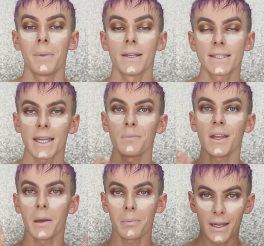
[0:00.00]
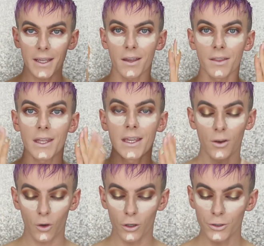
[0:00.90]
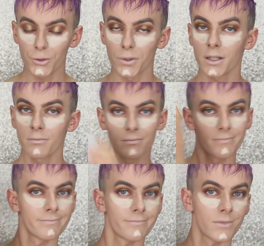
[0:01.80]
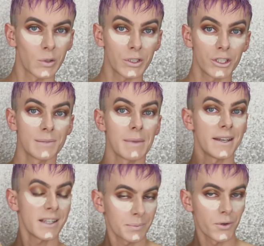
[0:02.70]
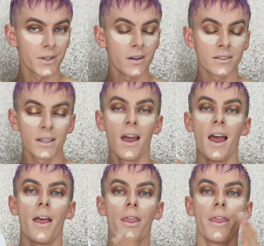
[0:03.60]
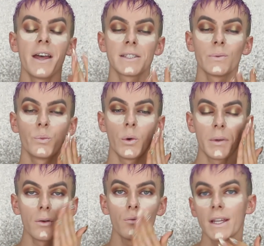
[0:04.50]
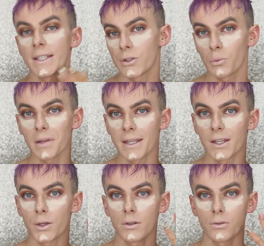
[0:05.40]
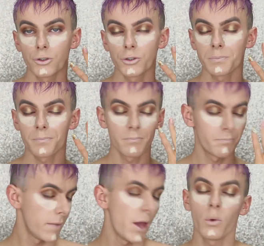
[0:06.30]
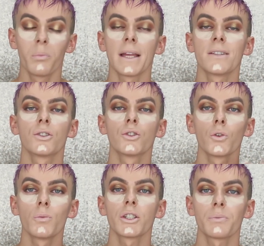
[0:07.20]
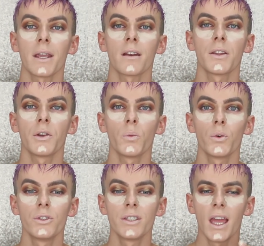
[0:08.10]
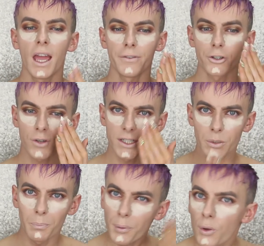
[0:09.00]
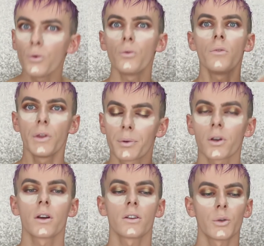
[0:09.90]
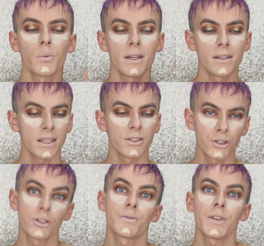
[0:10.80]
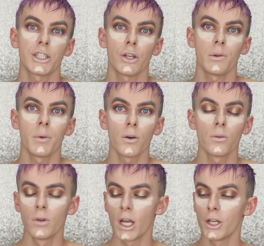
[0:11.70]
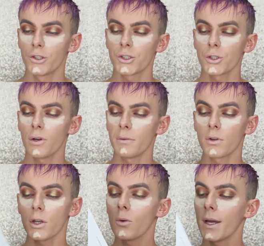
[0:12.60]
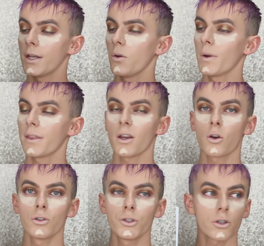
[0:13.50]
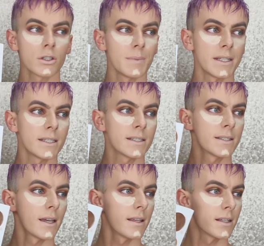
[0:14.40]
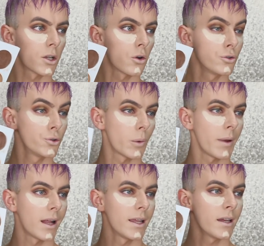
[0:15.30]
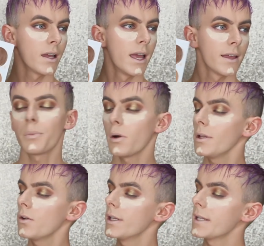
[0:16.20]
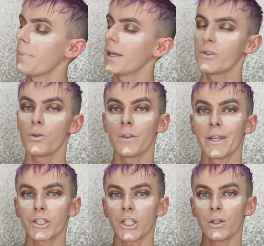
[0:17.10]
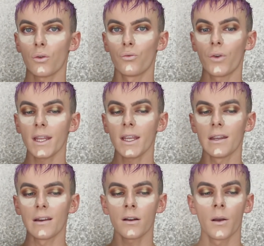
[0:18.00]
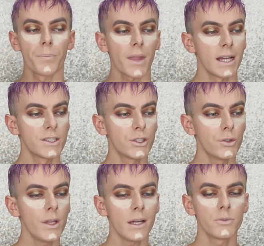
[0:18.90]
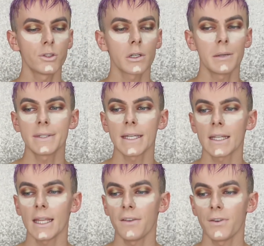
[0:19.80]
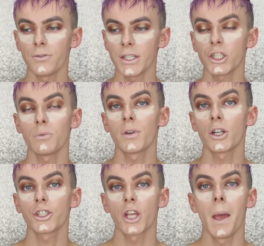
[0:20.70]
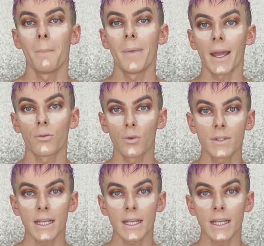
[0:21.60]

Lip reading: and by the time that I apply the contour, which is my next product, this will be ready to blend out and it will blend so much better than it would if you're trying to pull the product when it's just fresh out of the bottle. So I'm going to go in with Contour Cosmetics contour palette. I'm probably going to dip into this shade right here, and to do that I'm just going to be taking a foundation brush by Real